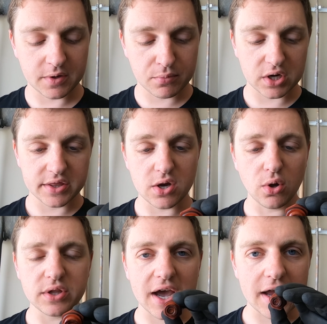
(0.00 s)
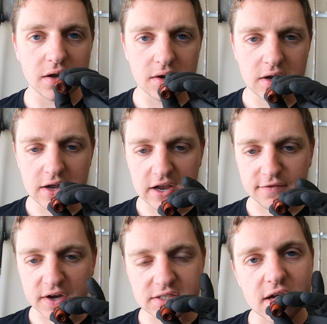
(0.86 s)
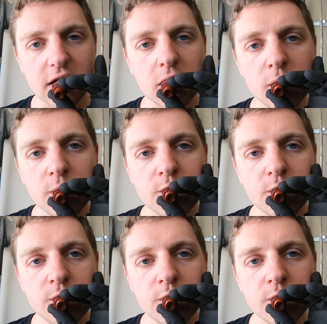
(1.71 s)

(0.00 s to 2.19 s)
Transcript: But on the old guy, if I suck,